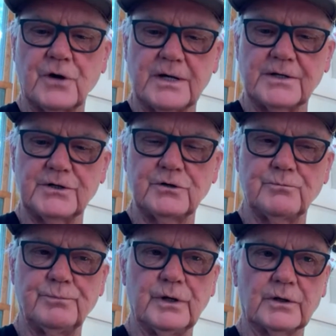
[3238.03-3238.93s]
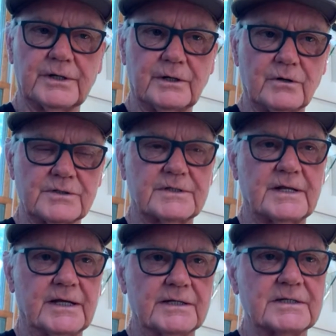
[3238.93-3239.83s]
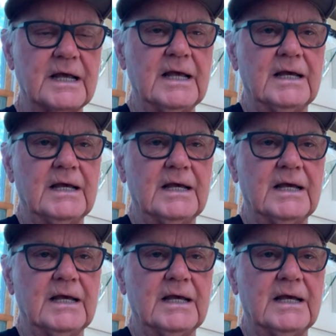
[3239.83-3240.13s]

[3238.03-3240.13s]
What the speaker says: tried to do building those things,